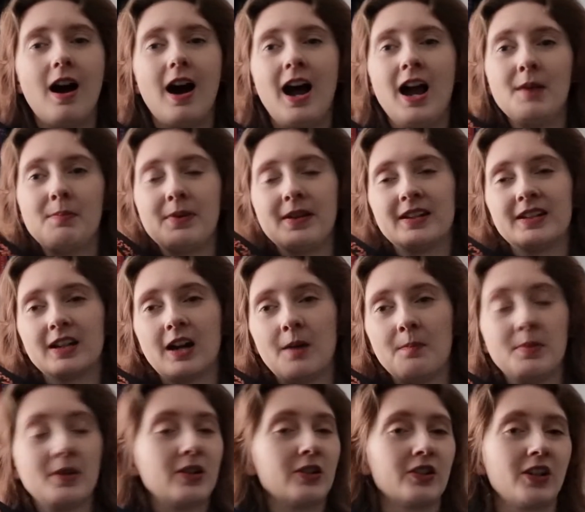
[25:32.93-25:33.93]
I picked it
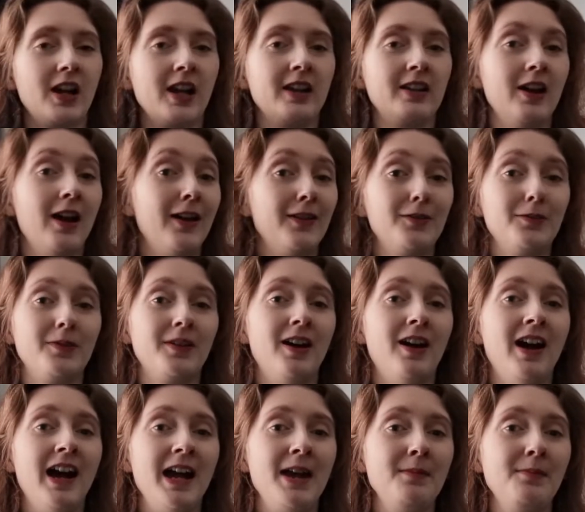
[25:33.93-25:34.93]
up because I'd heard all the
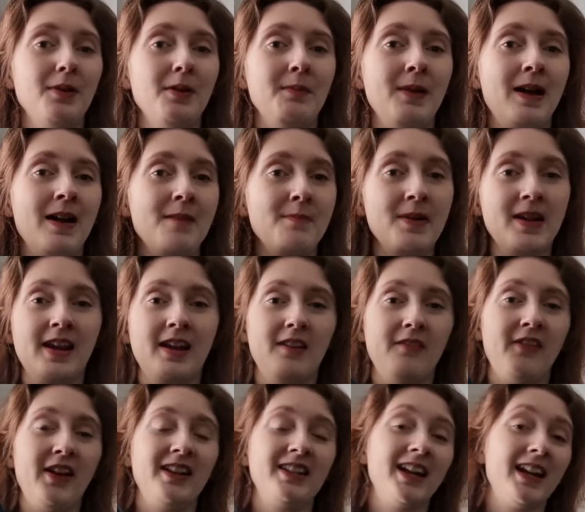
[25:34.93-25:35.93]
hype about it being
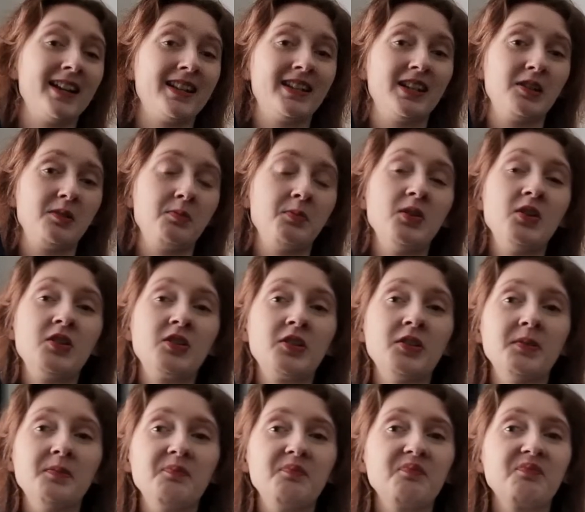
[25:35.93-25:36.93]
a fantastic
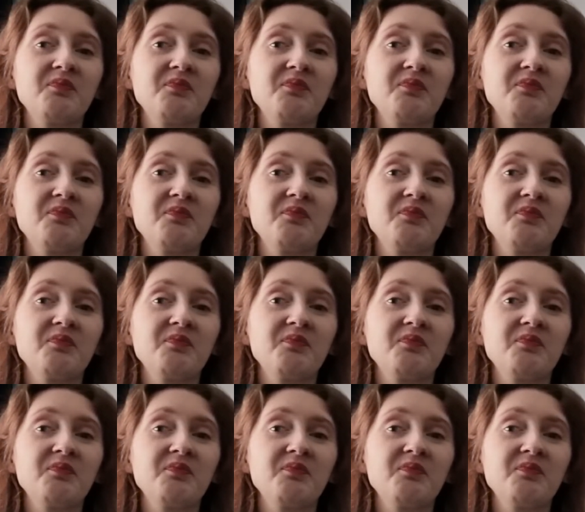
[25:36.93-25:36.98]
book.